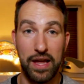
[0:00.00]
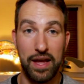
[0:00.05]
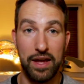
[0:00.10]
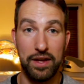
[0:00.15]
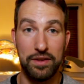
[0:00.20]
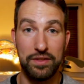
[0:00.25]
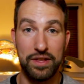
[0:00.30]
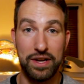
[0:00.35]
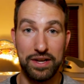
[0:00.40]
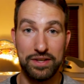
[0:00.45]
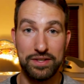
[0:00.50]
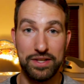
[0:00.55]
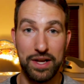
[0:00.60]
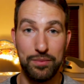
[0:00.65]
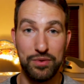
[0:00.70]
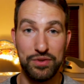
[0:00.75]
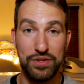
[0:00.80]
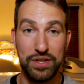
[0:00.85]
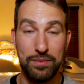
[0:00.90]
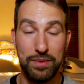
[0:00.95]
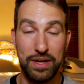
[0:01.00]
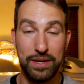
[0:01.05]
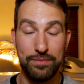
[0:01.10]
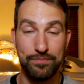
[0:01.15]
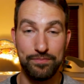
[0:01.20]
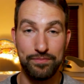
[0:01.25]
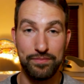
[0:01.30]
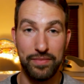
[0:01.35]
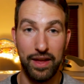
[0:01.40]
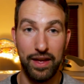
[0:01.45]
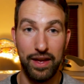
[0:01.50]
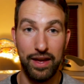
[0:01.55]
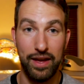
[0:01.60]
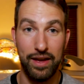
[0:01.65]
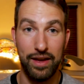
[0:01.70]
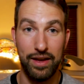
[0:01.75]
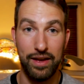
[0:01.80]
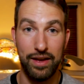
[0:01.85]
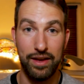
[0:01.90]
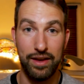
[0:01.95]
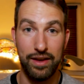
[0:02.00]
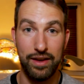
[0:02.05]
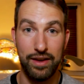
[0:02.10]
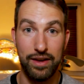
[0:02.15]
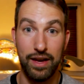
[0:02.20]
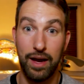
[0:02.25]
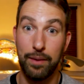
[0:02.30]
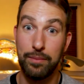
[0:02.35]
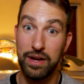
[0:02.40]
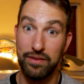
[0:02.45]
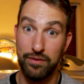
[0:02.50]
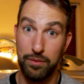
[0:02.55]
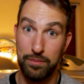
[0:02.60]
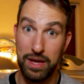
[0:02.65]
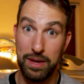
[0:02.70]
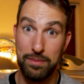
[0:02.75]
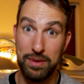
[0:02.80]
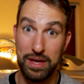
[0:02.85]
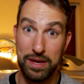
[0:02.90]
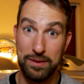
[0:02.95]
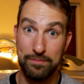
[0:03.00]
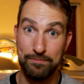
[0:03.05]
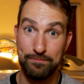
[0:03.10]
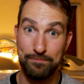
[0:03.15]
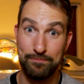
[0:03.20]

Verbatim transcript: And the next time you see me, I'm gonna have a baby.